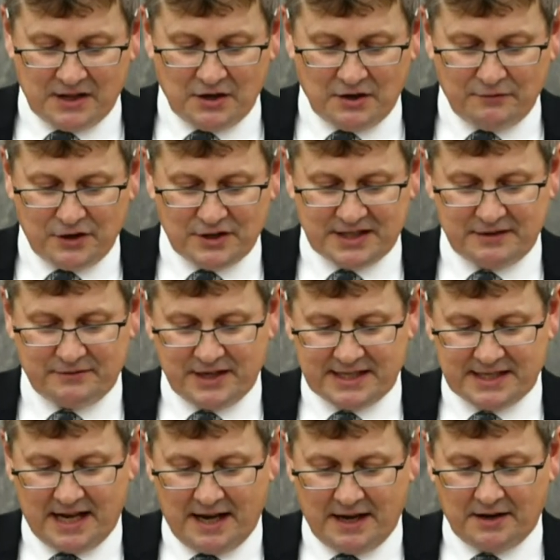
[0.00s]
the University of
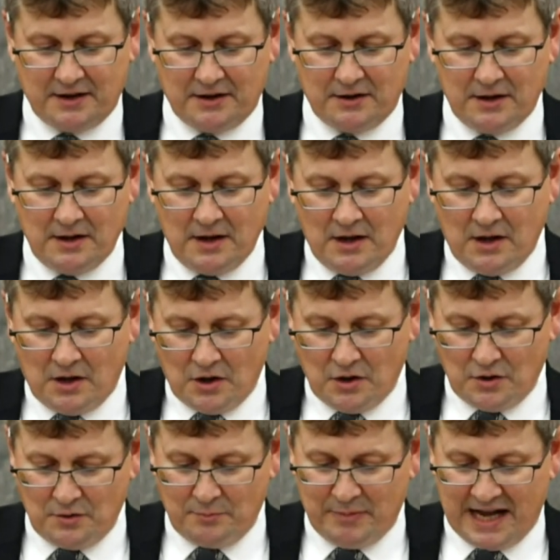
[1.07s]
Otago,
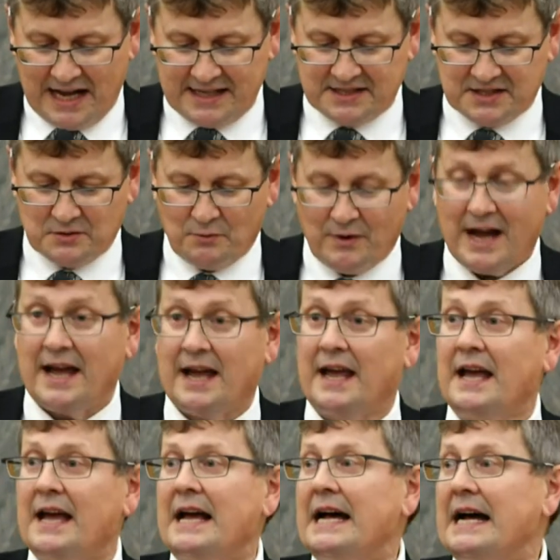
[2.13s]
who passed
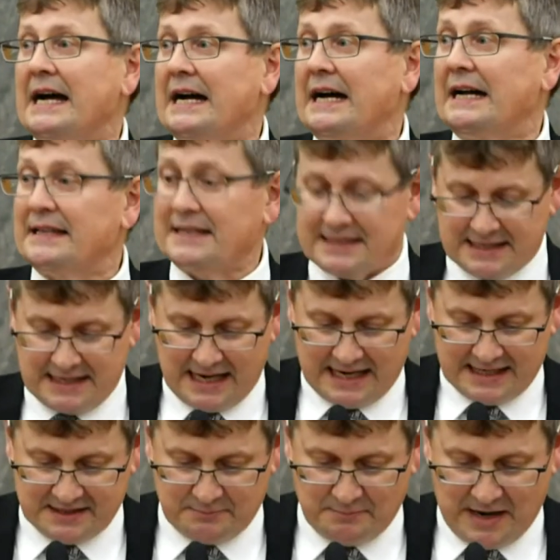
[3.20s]
away this
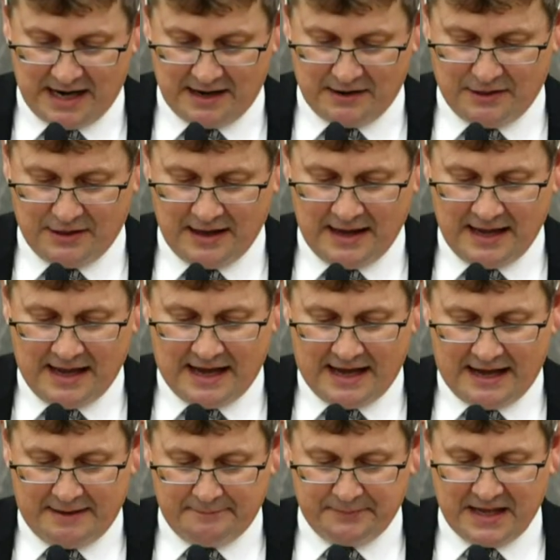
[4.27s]
last month,
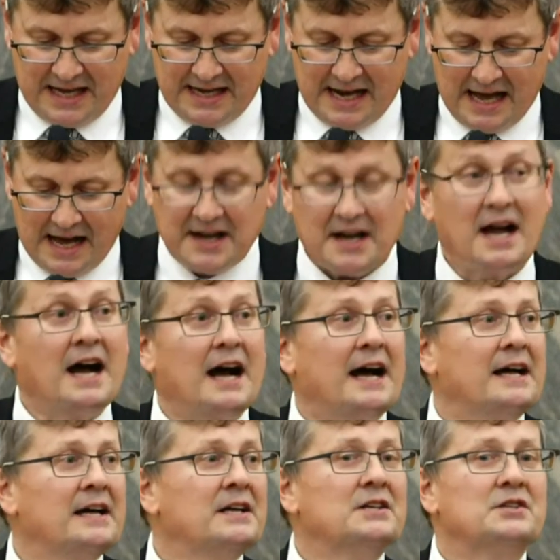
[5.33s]
and
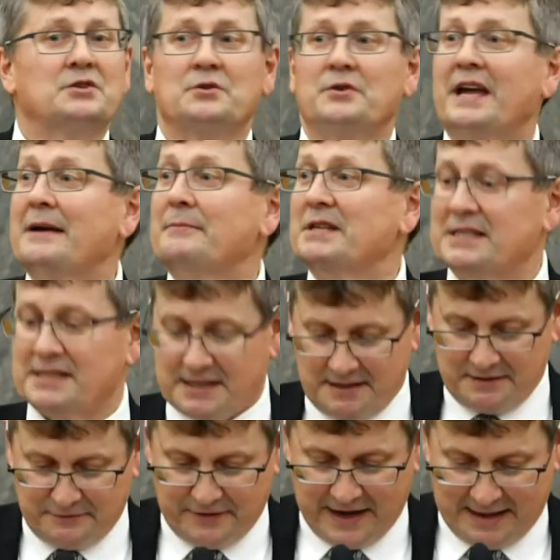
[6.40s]
araha to Emma's
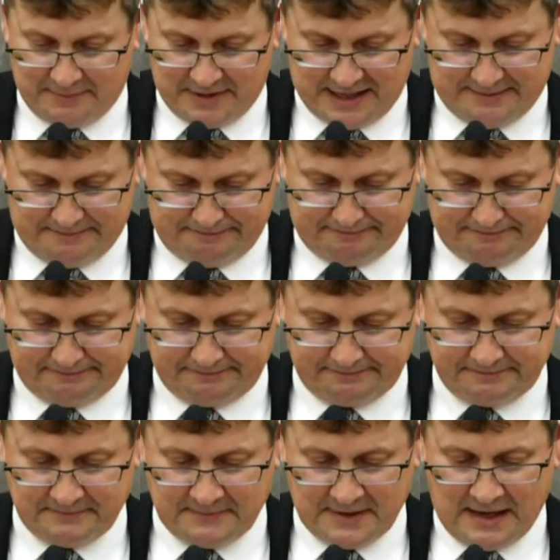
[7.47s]
family.
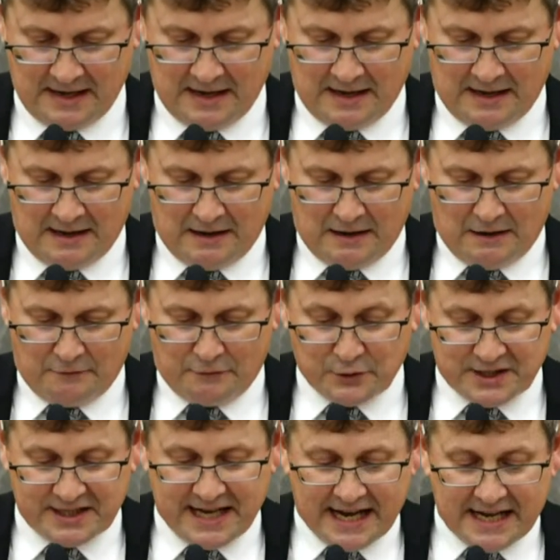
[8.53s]
For
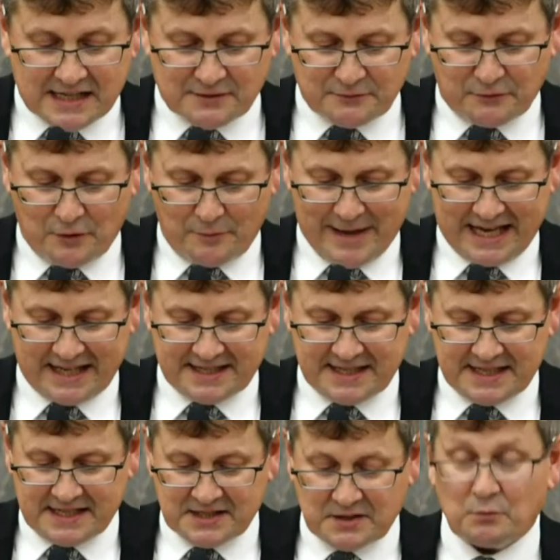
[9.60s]
today's
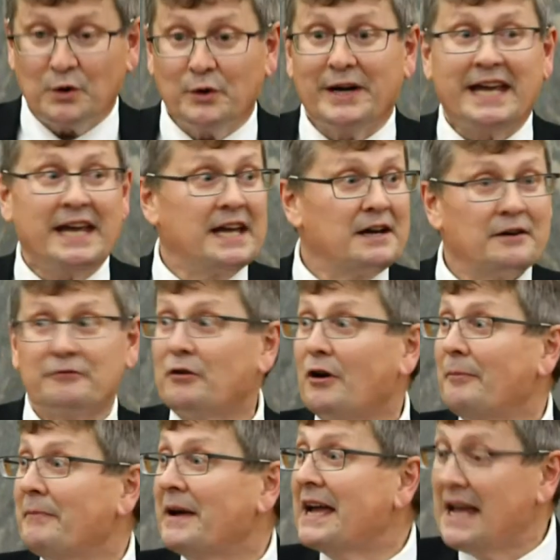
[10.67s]
formalities, we'll hear
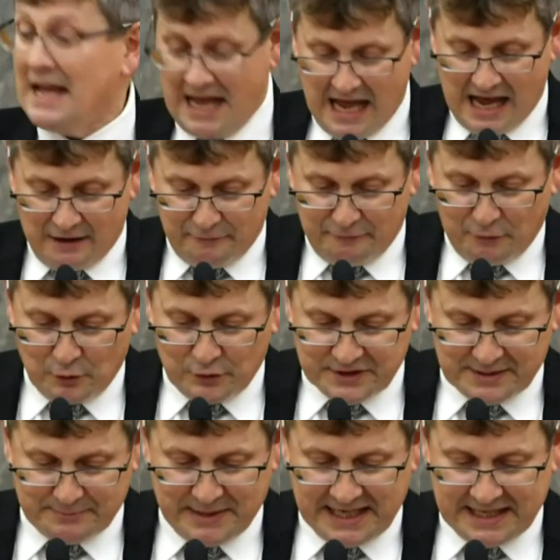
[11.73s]
from our four
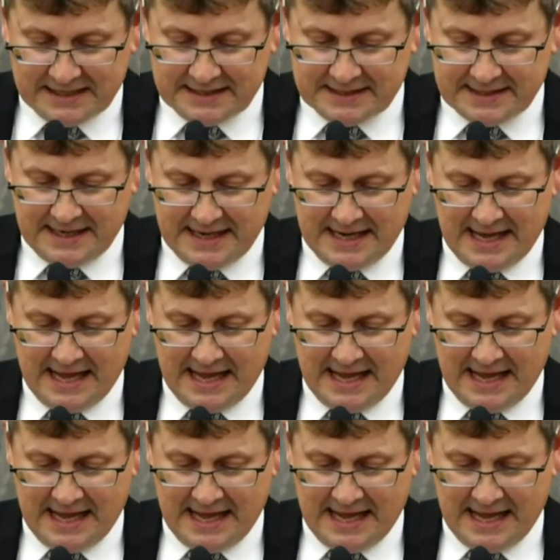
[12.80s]
speakers,